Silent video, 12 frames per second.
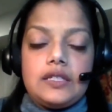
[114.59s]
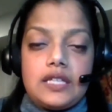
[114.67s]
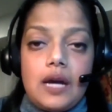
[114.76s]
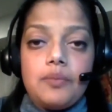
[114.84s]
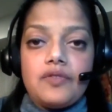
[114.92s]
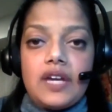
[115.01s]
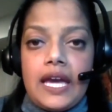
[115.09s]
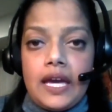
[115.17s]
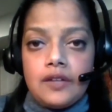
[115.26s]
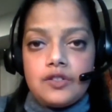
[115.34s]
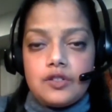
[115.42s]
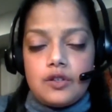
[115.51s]
type of
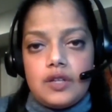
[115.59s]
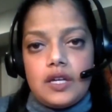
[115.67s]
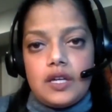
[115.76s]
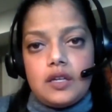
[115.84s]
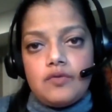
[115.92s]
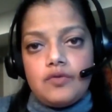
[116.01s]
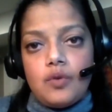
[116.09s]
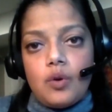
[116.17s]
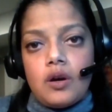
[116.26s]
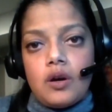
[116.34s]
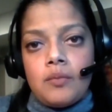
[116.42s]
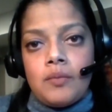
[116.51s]
cancer that can
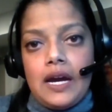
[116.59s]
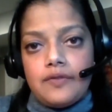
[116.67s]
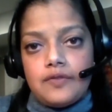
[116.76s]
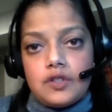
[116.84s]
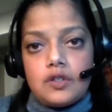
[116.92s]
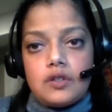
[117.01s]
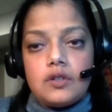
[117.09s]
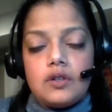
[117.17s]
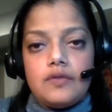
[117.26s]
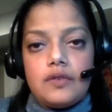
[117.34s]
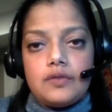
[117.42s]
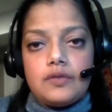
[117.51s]
form after
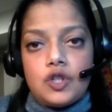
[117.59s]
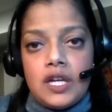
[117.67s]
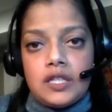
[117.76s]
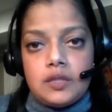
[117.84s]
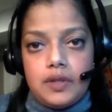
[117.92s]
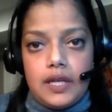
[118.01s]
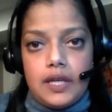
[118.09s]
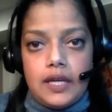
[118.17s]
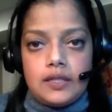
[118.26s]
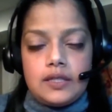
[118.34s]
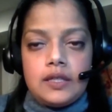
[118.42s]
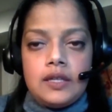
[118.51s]

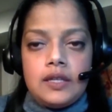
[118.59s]
transplant.